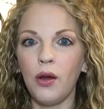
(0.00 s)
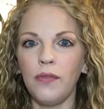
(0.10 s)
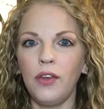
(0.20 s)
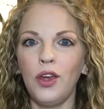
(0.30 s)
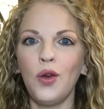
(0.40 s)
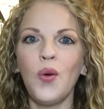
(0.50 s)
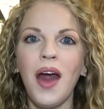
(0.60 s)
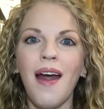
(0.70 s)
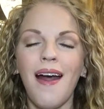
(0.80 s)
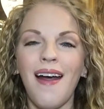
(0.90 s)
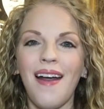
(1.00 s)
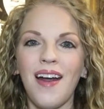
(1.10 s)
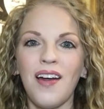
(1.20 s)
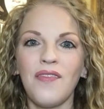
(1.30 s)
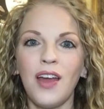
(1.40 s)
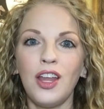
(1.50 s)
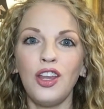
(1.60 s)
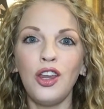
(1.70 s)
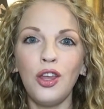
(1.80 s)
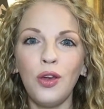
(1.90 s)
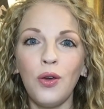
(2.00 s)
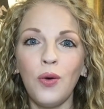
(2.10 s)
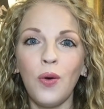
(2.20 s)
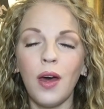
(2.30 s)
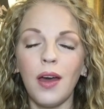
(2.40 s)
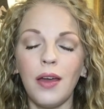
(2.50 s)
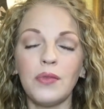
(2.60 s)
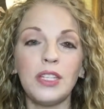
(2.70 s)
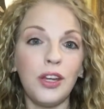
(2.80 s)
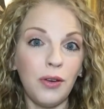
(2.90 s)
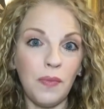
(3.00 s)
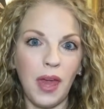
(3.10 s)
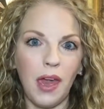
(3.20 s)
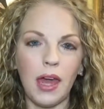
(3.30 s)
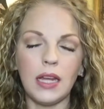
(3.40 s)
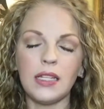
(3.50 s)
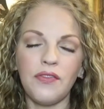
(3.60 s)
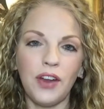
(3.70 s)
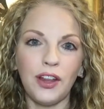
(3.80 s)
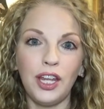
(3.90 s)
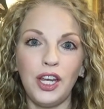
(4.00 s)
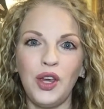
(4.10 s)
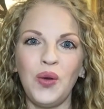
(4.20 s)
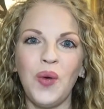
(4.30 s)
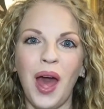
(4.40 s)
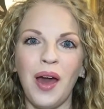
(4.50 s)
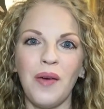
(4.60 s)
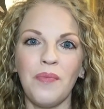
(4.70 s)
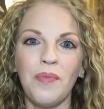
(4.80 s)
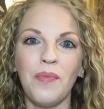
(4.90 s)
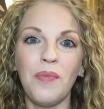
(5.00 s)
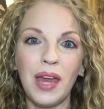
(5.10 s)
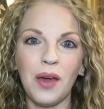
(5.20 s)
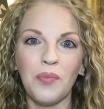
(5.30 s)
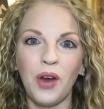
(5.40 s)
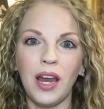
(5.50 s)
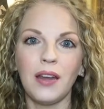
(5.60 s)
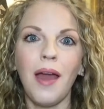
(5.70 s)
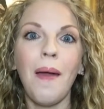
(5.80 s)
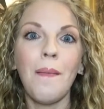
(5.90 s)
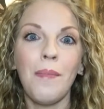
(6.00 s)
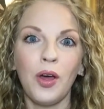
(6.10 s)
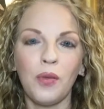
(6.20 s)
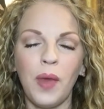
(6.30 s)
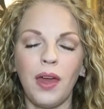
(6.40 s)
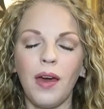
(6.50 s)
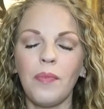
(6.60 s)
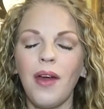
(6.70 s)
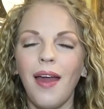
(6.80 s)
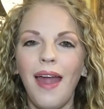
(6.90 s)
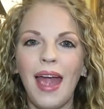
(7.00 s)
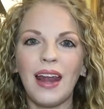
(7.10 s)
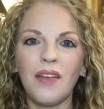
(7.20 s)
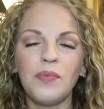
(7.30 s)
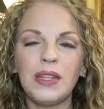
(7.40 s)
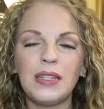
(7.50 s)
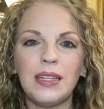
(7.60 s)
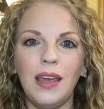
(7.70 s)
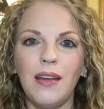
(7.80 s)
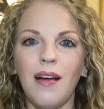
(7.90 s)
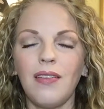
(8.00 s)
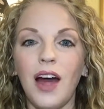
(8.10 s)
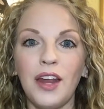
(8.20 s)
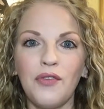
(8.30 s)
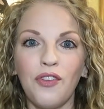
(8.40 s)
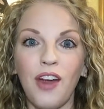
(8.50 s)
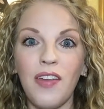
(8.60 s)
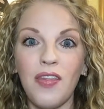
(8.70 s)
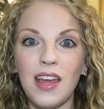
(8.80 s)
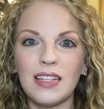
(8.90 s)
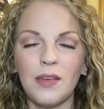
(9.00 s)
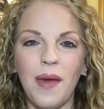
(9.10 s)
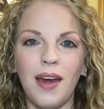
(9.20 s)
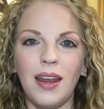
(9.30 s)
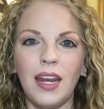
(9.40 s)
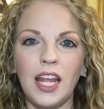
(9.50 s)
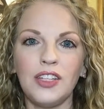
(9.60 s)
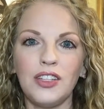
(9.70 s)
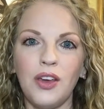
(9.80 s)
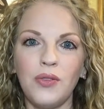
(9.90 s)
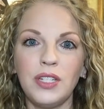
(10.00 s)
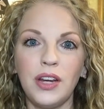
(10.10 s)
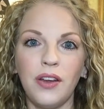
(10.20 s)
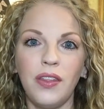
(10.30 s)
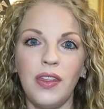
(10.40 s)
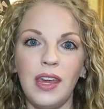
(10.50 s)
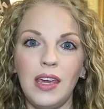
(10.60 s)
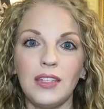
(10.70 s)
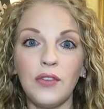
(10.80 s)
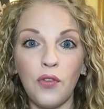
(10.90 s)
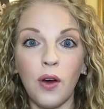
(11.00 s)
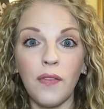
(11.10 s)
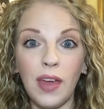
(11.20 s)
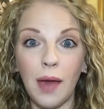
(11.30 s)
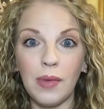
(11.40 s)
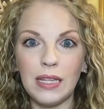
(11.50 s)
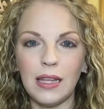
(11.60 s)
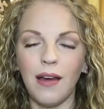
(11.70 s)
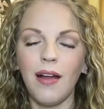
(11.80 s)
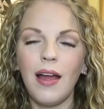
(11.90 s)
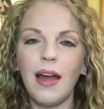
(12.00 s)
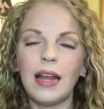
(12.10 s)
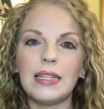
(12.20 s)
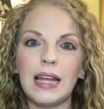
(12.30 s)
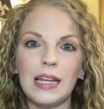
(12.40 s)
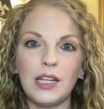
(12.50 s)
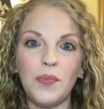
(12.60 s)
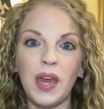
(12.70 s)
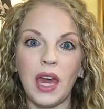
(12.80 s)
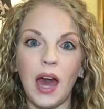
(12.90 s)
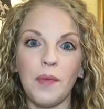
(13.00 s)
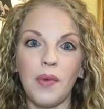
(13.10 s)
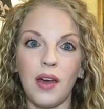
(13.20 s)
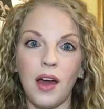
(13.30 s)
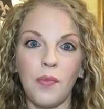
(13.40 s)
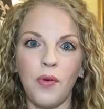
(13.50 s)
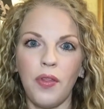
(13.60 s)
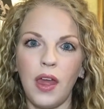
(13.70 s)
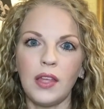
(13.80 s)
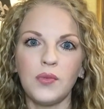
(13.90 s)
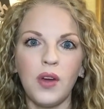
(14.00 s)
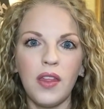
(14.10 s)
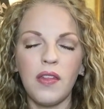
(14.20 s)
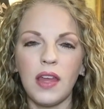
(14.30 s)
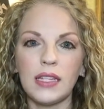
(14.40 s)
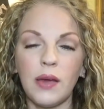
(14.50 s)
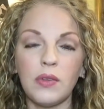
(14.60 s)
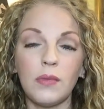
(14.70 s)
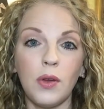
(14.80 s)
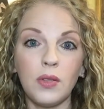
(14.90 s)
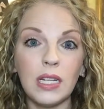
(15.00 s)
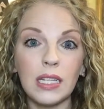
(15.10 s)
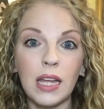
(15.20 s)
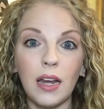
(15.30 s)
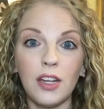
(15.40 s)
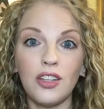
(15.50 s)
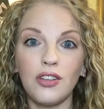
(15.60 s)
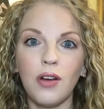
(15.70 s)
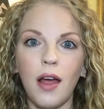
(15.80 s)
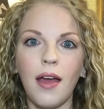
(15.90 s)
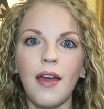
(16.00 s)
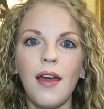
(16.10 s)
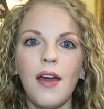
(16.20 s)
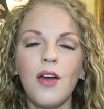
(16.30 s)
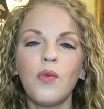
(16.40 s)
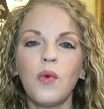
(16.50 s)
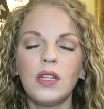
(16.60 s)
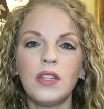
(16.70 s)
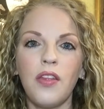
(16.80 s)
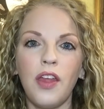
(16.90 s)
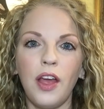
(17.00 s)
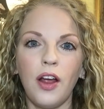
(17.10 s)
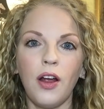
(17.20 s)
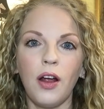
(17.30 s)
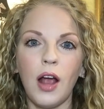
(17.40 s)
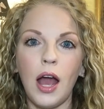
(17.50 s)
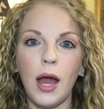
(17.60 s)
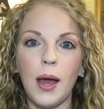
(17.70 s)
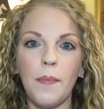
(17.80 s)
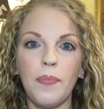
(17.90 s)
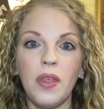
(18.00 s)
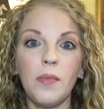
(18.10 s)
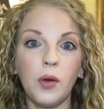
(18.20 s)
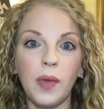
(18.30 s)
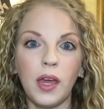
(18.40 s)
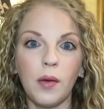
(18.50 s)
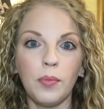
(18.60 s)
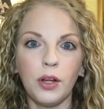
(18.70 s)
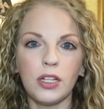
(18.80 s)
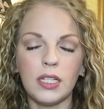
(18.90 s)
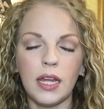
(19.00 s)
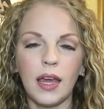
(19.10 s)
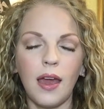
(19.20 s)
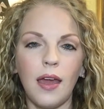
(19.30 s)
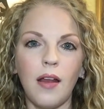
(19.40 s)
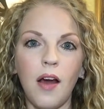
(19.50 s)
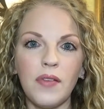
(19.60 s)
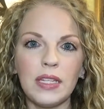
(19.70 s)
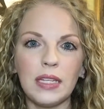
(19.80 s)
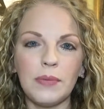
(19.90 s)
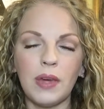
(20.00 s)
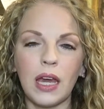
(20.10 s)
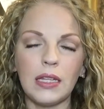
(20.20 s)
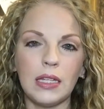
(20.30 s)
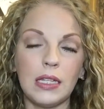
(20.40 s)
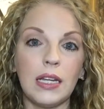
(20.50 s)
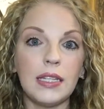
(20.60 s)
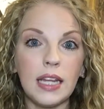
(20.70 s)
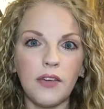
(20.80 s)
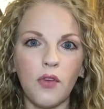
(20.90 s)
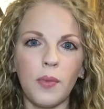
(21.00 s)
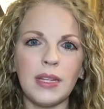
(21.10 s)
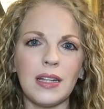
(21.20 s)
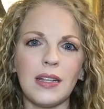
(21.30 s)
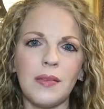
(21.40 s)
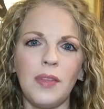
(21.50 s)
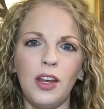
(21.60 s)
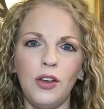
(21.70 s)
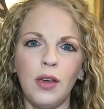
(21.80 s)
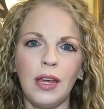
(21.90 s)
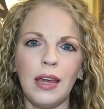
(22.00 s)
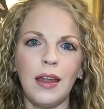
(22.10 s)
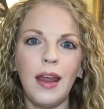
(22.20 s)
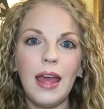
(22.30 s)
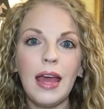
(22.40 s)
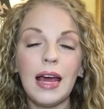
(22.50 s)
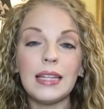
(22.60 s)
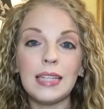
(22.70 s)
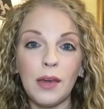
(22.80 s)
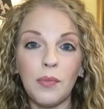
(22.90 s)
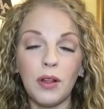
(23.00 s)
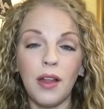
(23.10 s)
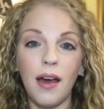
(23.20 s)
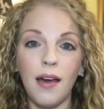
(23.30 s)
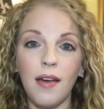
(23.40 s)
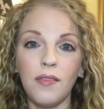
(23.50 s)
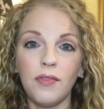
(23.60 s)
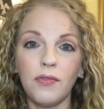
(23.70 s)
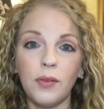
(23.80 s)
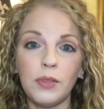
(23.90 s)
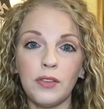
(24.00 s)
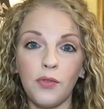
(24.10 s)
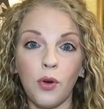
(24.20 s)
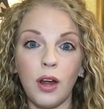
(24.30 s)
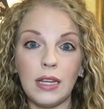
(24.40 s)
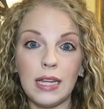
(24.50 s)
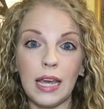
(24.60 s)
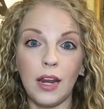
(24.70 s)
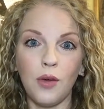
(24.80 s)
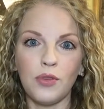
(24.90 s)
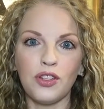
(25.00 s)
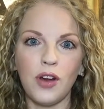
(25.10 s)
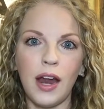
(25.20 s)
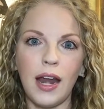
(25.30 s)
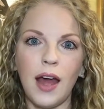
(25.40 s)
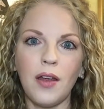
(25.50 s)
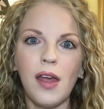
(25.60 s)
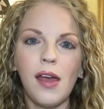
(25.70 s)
review of it was new to me, and it's a fairly new makeup brand, Milk Makeup. And I've been seeing a lot of great things about it, and so during the Sephora VIP sale, I decided to pick up a couple of things. One of the things I was most excited to try was their the Milk Makeup Blur Stick. And obviously, because it's in a stick form, it's not something you can get a sample of from Sephora and take it home to try it out.